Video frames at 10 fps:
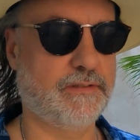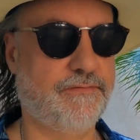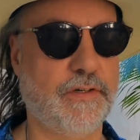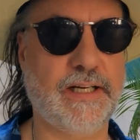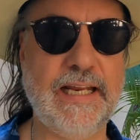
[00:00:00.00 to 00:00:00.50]

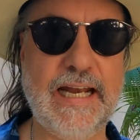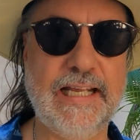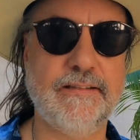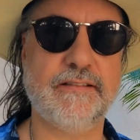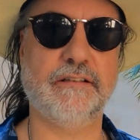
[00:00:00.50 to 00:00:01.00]
for
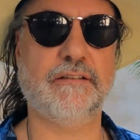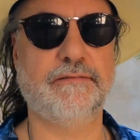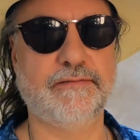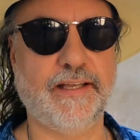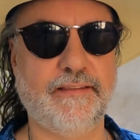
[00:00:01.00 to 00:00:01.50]
Canadians,
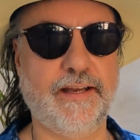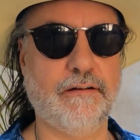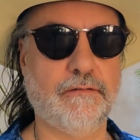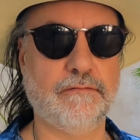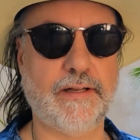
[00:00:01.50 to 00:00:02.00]
they
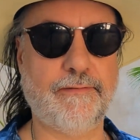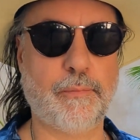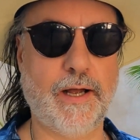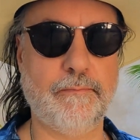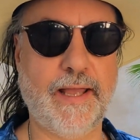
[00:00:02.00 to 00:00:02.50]
don't have a
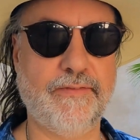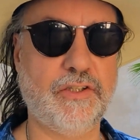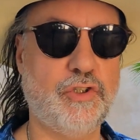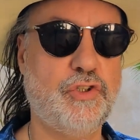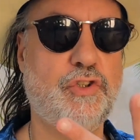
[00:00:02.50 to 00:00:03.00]
problem
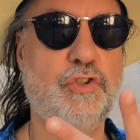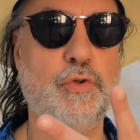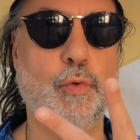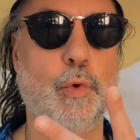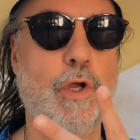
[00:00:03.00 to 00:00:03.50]
having
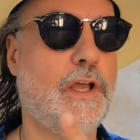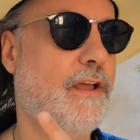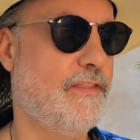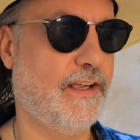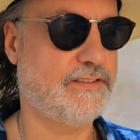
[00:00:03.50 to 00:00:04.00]
two
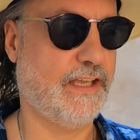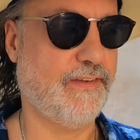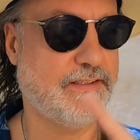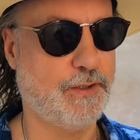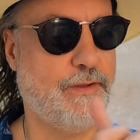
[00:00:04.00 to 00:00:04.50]

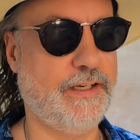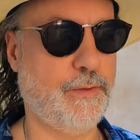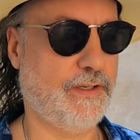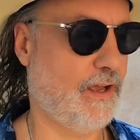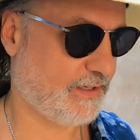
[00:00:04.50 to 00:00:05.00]
Thanksgivings. So they
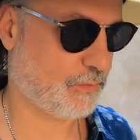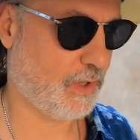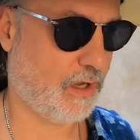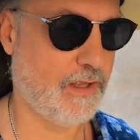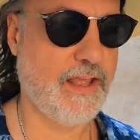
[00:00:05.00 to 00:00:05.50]
do it as
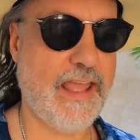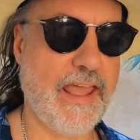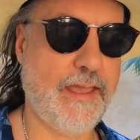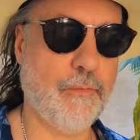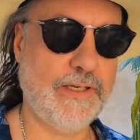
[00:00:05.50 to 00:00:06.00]
well.
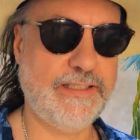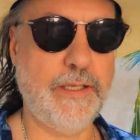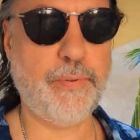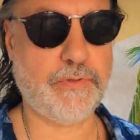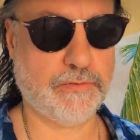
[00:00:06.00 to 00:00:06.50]
And what a
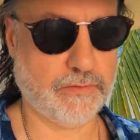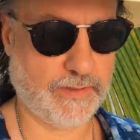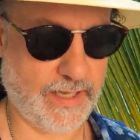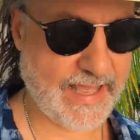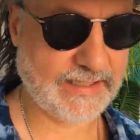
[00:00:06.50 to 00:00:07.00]

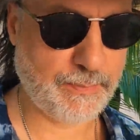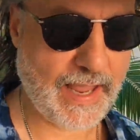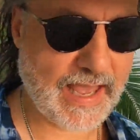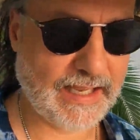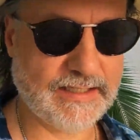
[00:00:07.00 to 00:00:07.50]
typical
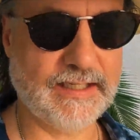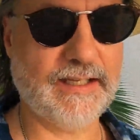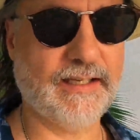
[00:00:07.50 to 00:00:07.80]
expat